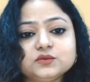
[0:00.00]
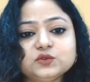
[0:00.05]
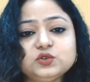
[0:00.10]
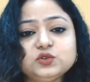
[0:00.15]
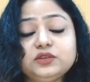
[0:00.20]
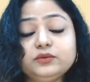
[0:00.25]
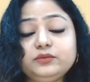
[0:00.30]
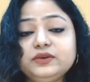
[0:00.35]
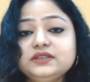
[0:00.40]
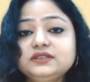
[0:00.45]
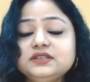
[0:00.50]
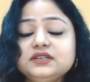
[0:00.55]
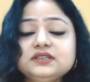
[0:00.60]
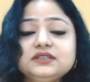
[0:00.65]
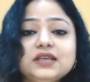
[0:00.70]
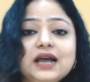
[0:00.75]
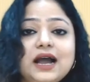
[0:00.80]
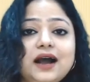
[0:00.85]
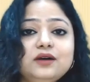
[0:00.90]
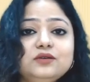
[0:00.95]
So the
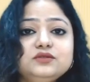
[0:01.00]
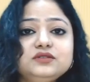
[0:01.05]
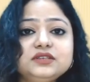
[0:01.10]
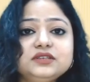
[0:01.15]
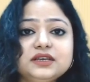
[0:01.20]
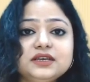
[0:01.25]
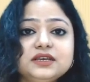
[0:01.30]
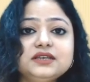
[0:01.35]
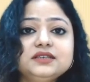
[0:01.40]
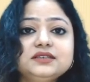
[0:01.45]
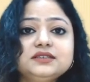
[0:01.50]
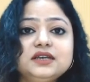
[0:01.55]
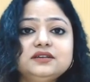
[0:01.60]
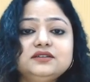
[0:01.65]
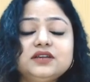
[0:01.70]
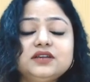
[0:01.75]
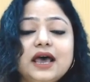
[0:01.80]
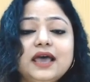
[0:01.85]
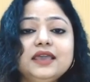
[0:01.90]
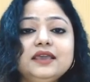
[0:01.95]
business houses
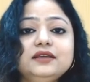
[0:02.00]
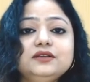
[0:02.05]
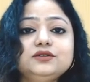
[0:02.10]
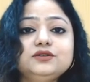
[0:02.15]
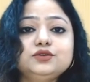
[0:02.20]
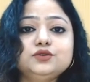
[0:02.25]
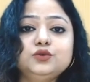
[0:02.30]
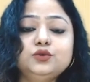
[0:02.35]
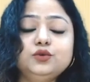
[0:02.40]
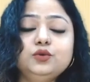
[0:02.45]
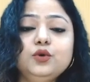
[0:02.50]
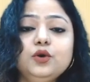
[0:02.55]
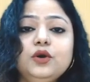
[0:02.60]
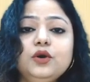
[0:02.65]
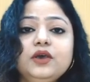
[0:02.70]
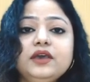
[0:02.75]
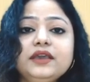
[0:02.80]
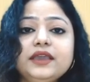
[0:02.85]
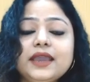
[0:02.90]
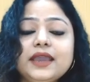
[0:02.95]
are trying to
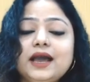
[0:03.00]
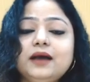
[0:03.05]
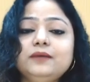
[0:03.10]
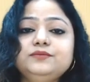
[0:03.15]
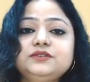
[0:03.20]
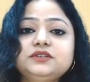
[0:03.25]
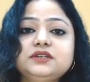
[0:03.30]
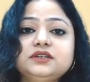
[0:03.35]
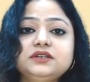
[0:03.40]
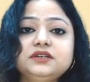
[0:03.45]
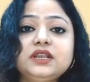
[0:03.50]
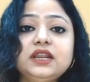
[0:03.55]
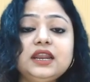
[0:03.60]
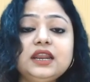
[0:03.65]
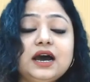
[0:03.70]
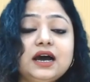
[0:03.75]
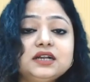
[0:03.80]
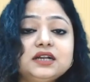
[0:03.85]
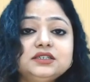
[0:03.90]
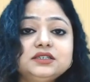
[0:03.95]
capture the
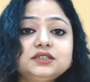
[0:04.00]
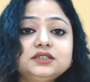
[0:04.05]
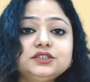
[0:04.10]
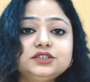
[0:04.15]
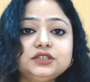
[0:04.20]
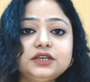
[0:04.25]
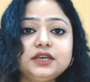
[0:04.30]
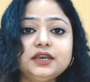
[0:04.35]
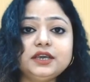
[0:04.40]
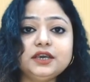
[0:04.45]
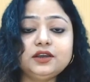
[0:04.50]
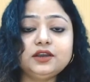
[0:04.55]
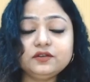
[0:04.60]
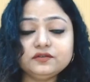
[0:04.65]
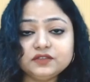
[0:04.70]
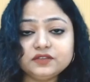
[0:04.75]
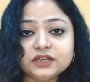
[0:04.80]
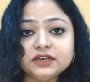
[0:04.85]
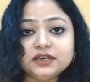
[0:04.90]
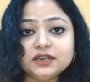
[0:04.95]
larger share
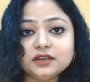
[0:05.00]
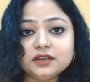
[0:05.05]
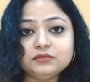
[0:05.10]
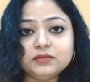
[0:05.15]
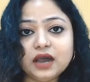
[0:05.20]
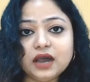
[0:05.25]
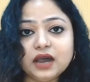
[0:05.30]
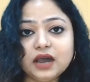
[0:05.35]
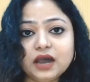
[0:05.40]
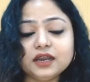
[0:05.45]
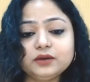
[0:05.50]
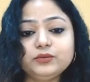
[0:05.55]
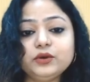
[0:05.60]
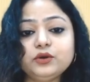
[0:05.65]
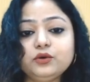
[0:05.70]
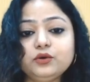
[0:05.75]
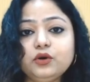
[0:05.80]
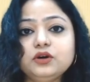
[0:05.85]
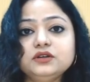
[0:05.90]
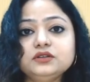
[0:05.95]
of the Indian market
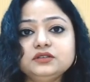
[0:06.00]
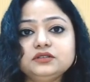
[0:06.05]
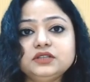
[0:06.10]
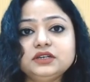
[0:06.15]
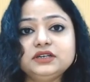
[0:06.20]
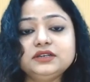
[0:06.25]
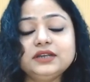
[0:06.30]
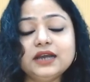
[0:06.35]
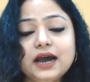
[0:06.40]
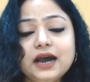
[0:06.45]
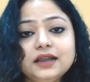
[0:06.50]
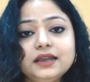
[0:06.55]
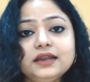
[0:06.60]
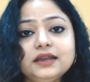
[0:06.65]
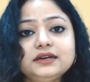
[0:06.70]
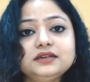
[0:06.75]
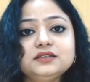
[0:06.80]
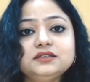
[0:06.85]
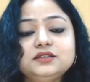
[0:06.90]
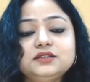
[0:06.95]
because the
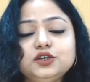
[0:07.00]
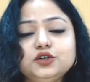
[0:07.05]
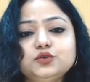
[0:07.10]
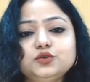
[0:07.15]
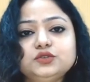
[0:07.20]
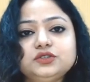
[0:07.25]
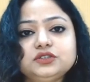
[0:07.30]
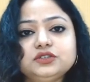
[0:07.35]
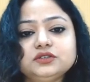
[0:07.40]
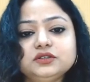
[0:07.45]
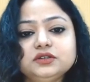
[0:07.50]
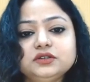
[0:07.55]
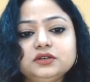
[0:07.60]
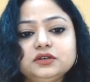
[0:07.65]
target is youth.